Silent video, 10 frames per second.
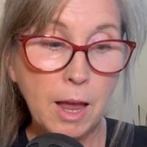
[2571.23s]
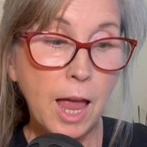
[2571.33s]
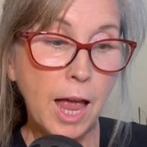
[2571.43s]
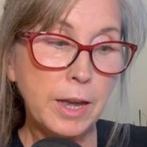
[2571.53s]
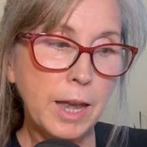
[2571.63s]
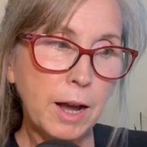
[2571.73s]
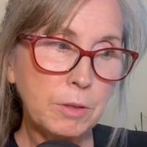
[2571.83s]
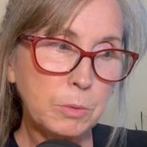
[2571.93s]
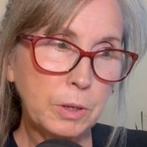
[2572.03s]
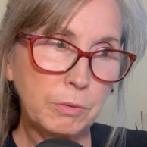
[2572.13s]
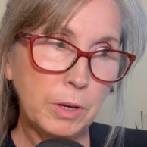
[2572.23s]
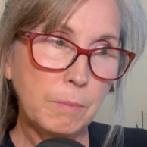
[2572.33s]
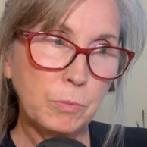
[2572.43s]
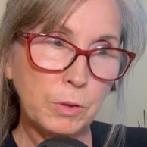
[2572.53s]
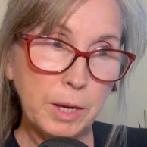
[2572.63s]
And now that we've
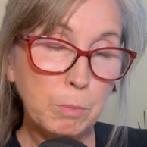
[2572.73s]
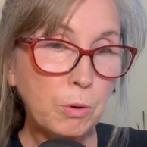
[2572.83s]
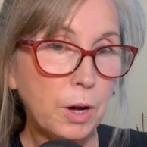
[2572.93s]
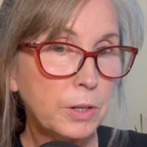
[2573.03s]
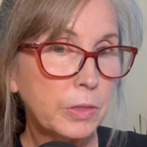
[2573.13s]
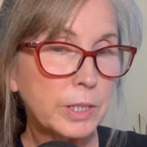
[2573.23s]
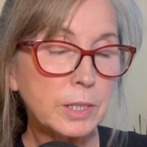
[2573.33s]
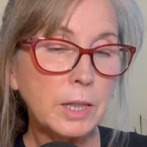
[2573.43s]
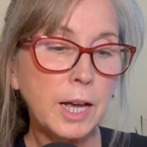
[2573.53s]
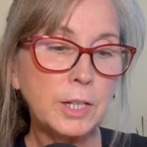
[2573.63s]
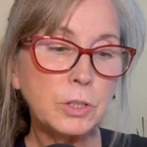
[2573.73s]
brought in this class,